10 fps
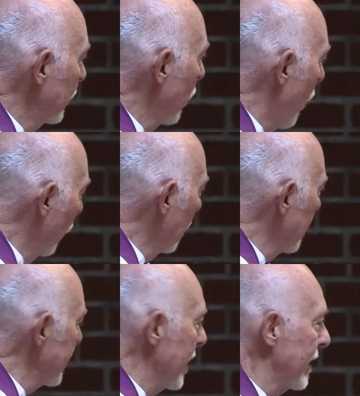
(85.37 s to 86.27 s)
total
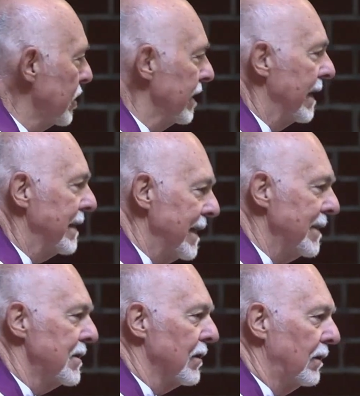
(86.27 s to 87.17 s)
rejection and
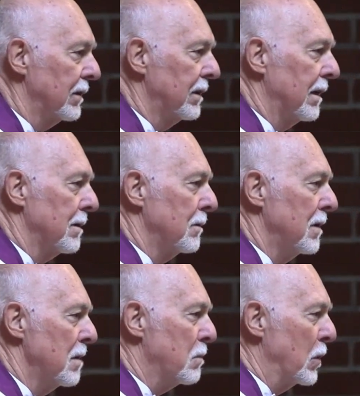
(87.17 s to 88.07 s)
insult,
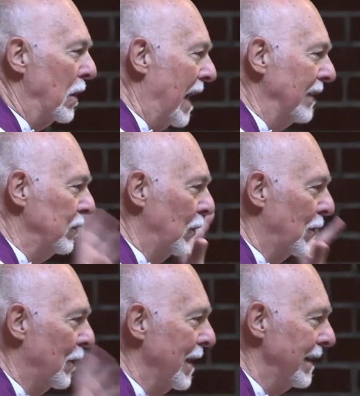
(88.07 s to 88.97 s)

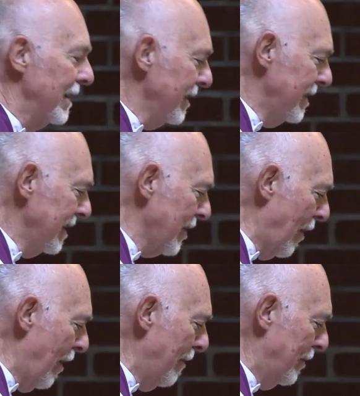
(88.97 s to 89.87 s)
burlandolo. It's just
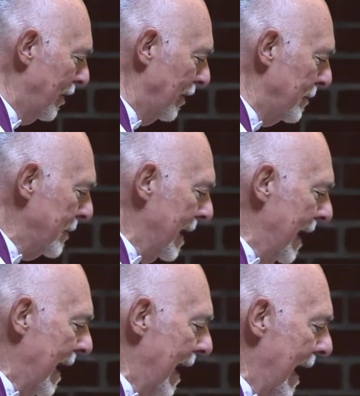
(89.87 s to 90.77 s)
awful.
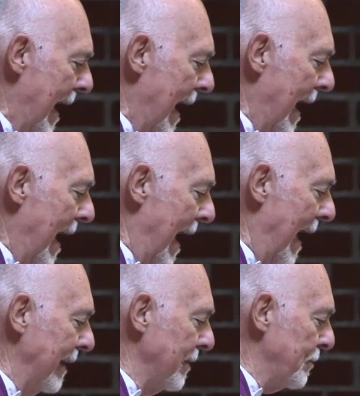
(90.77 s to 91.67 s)

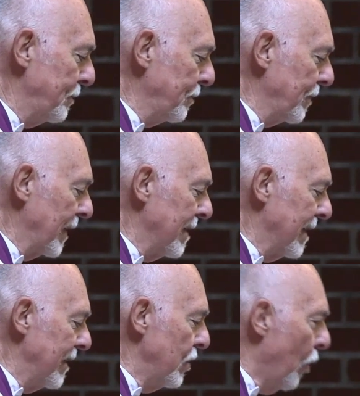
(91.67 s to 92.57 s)
And
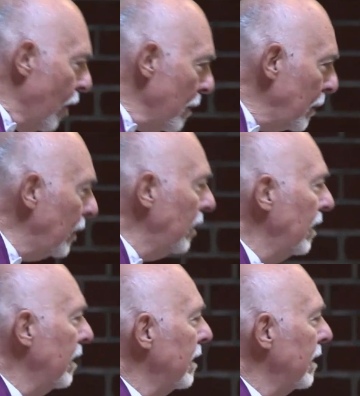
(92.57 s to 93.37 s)
the normal,